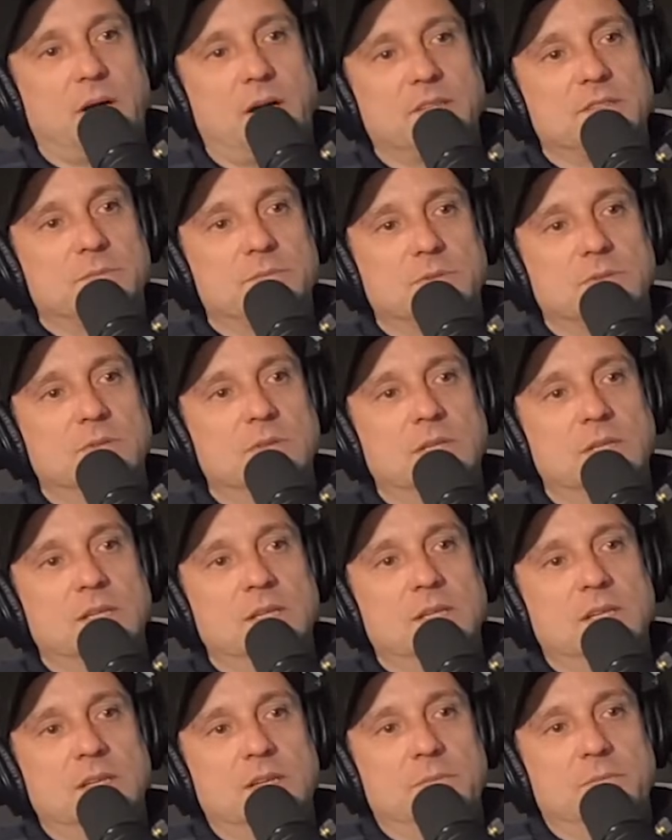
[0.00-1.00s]
if possible,
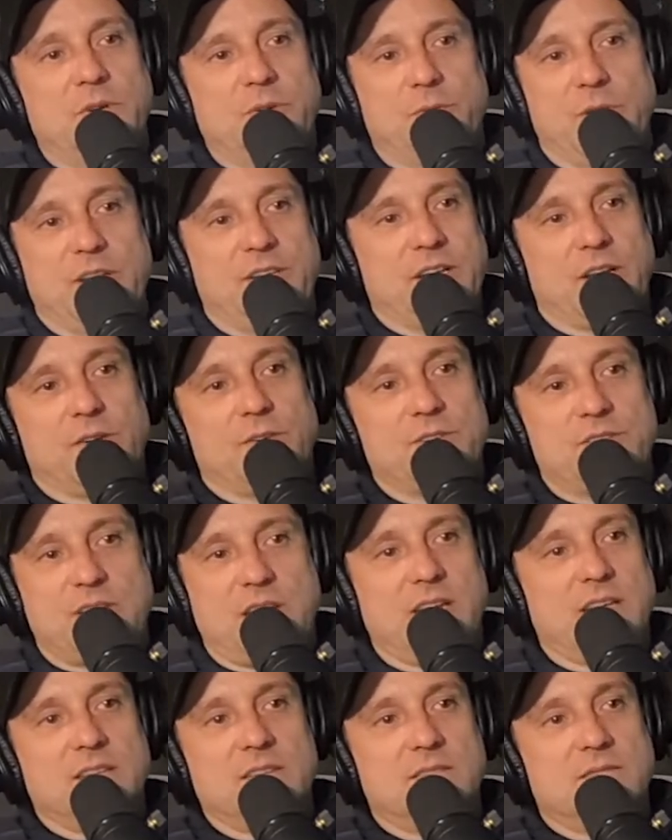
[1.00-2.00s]
but retailers
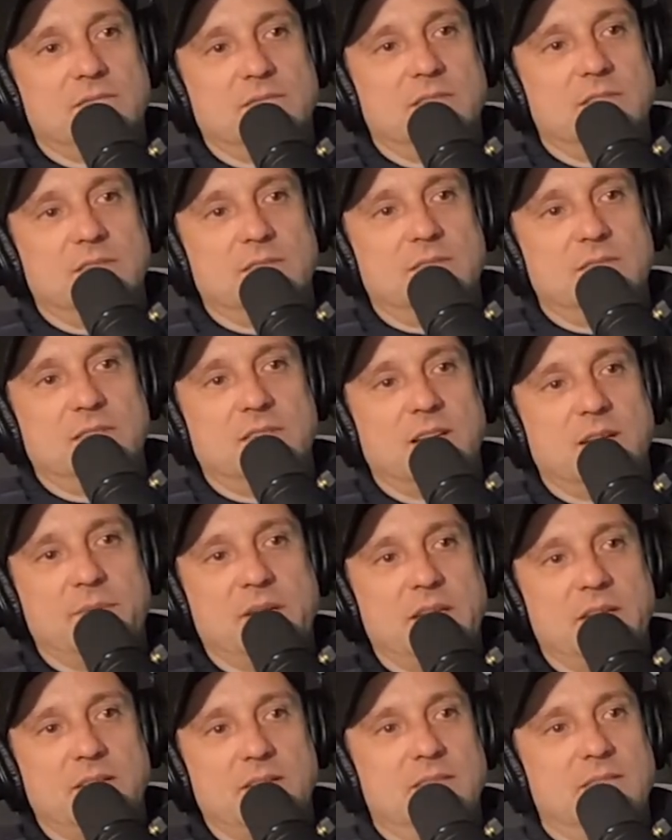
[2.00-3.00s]
can't. I
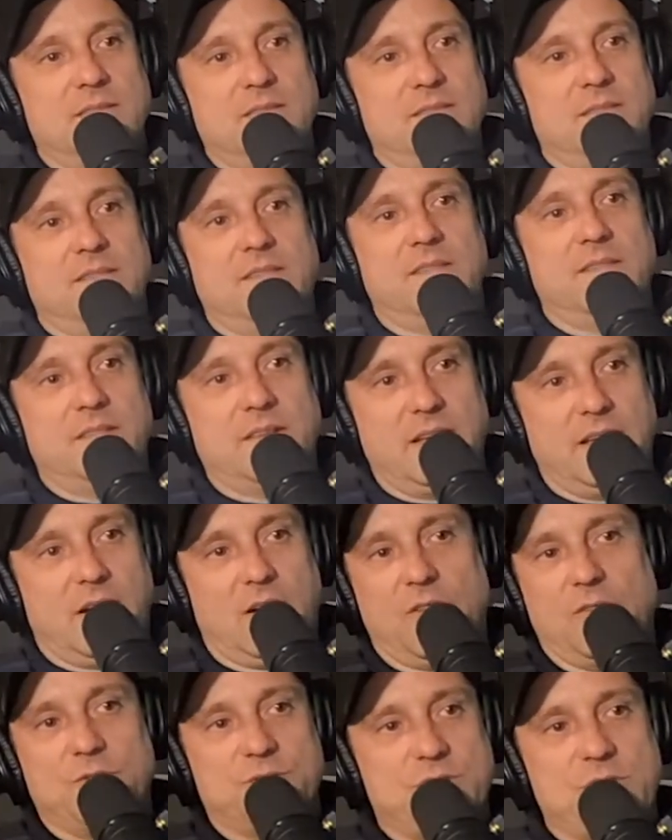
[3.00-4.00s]
mean,
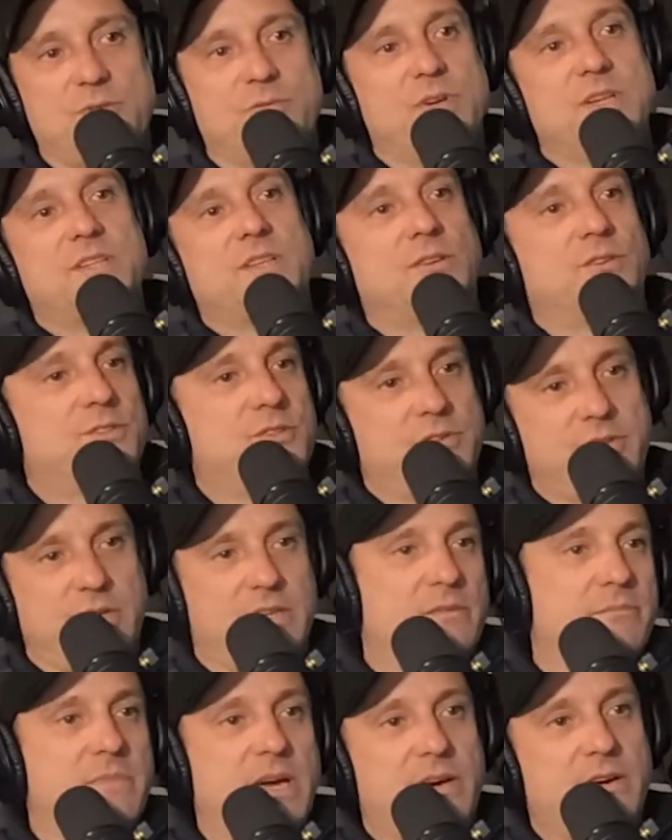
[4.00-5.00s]
all those other retailers are
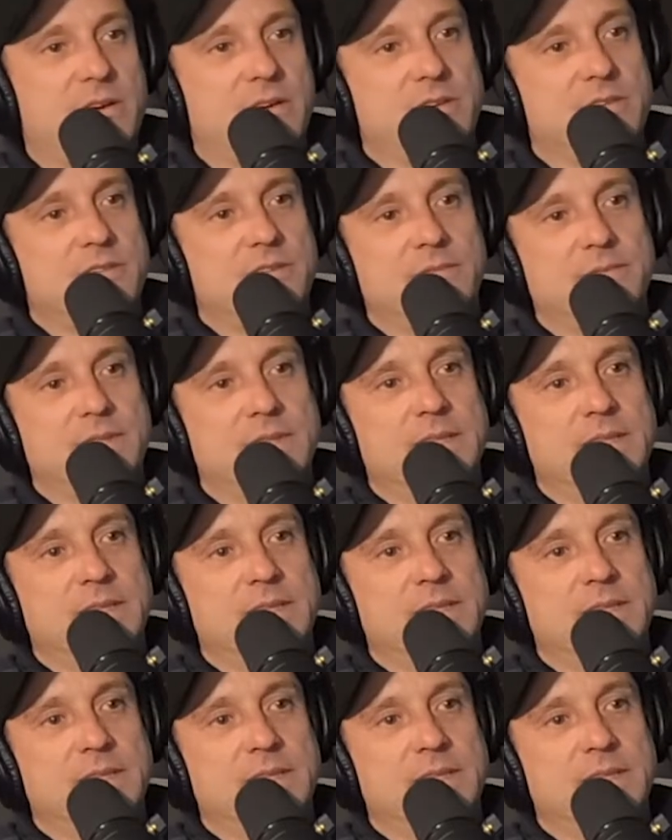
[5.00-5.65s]
their competitors.